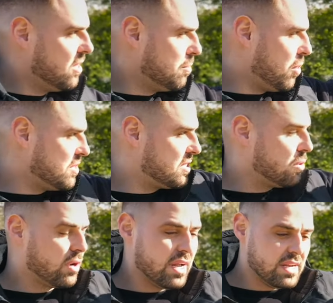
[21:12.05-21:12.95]
The boys are
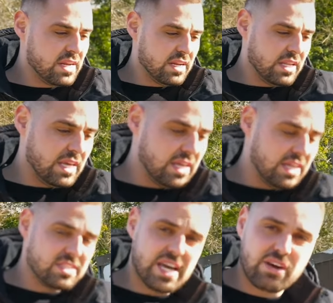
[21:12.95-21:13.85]
still cleaning the
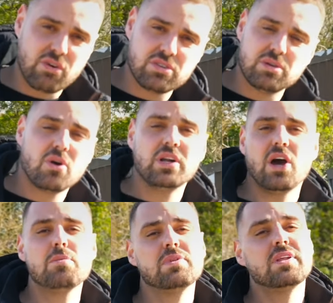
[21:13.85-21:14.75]
Integra, so I'm kind
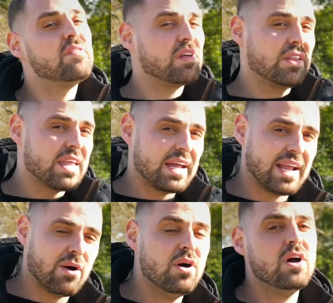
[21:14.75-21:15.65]
of hoping that they've done that
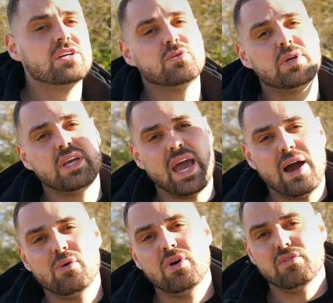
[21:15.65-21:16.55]
now, so we can get
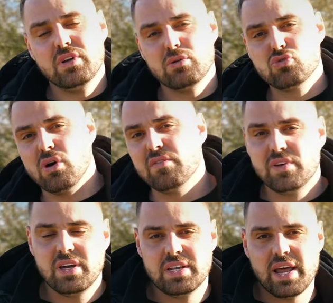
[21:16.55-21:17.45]
out for a little drive
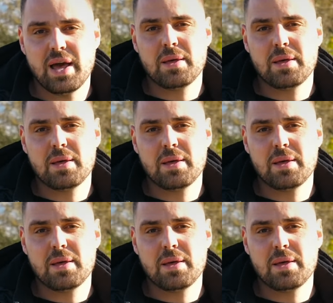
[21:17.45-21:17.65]
in that.